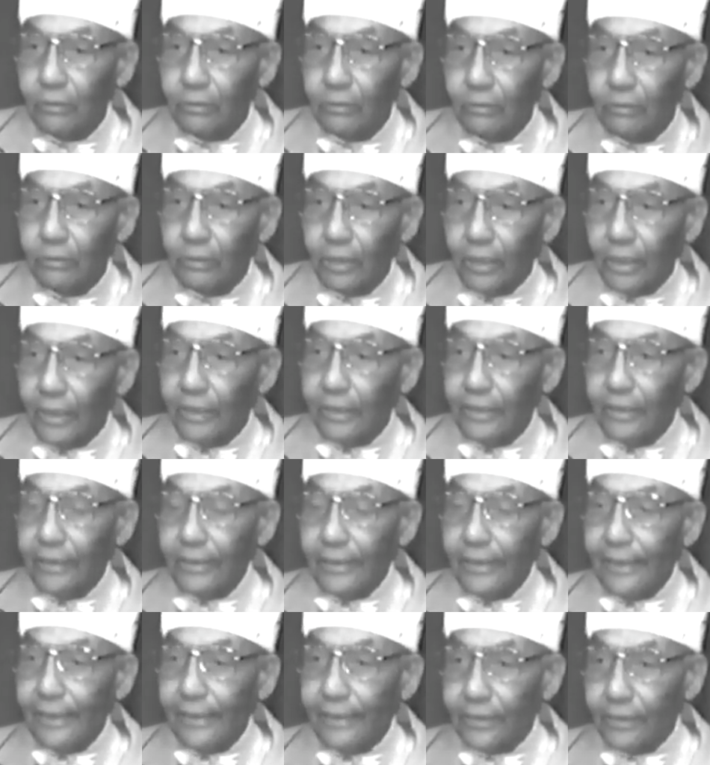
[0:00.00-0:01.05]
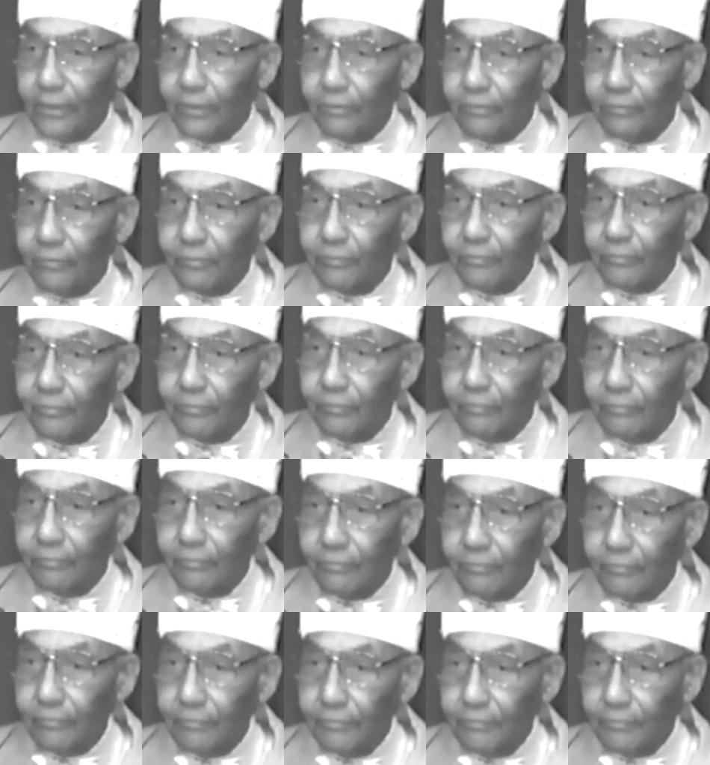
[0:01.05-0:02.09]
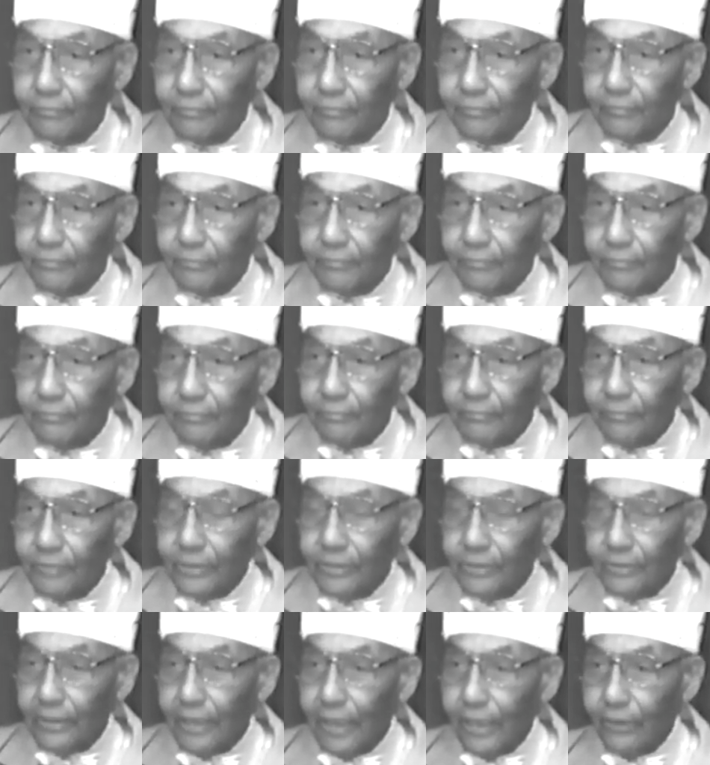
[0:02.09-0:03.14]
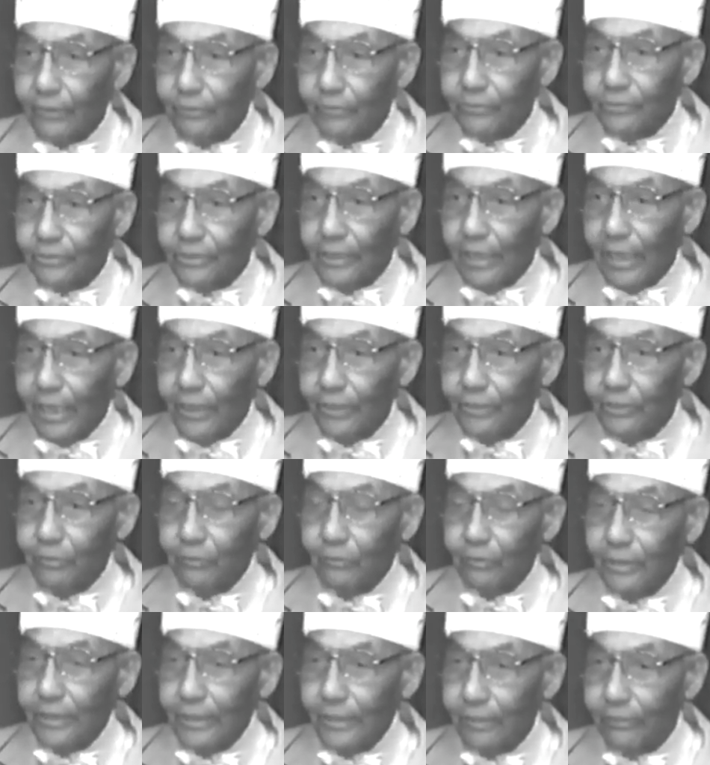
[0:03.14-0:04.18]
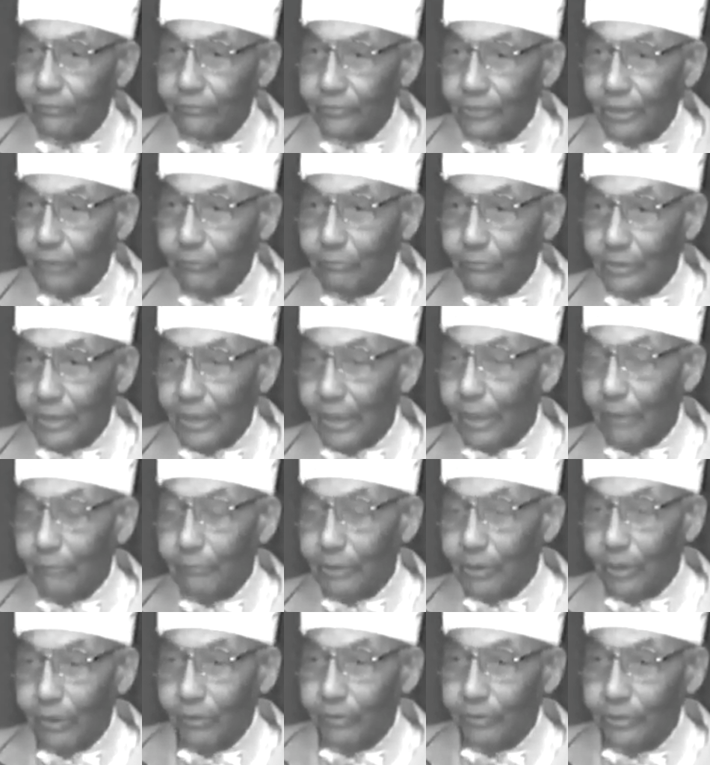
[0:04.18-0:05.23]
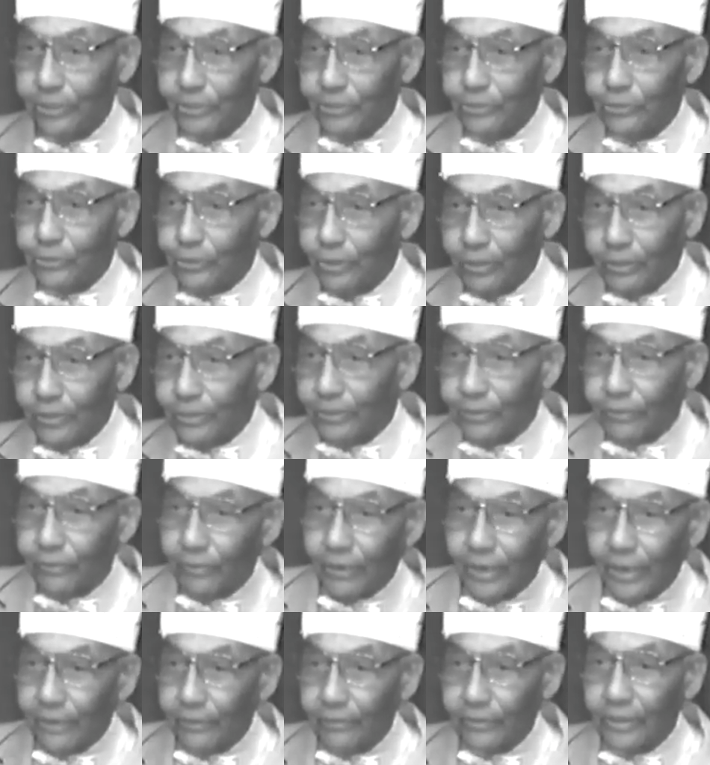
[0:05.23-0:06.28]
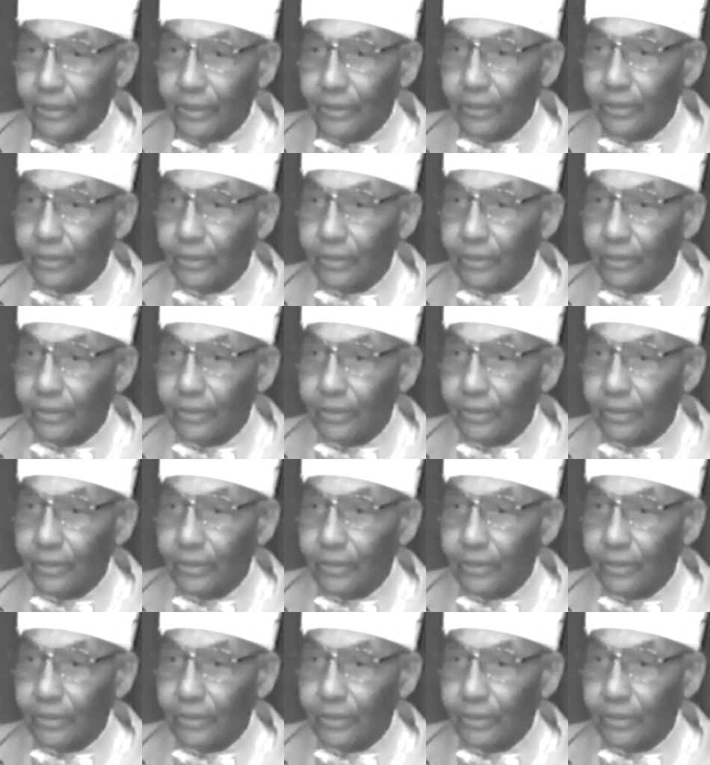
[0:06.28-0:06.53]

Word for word: And he did it. He said, I don't see how you live sometime with all these children around you."